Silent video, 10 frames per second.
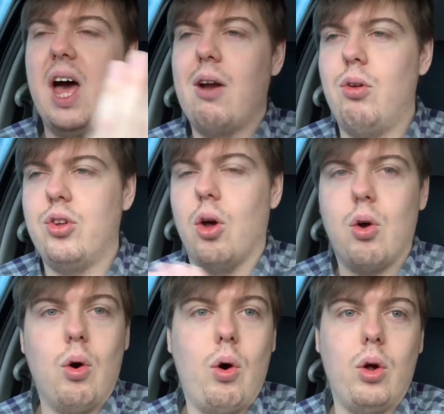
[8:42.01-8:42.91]
Harold
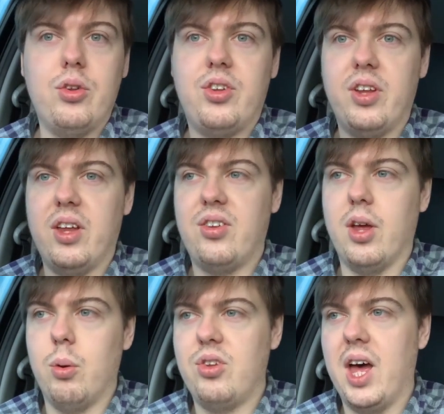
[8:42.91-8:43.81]
got called to
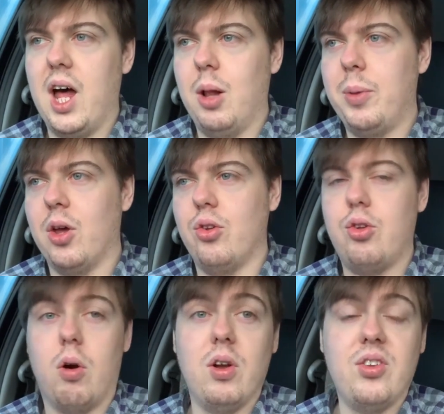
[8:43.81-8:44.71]
this hotel
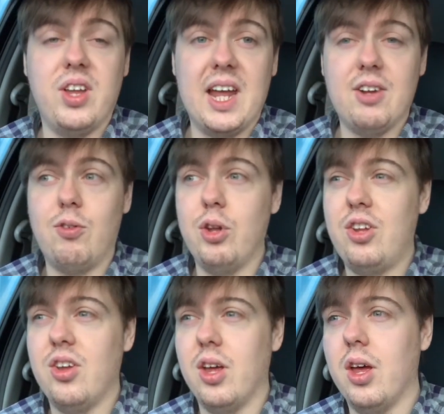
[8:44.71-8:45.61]
because Doris had had a
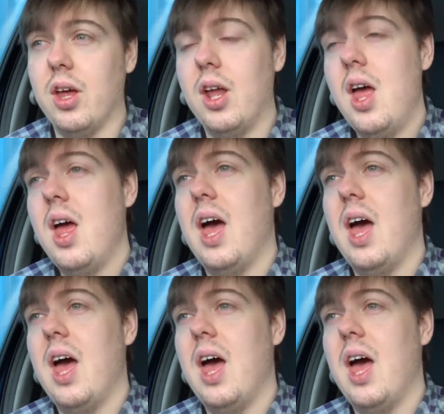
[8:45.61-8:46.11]
funny turn,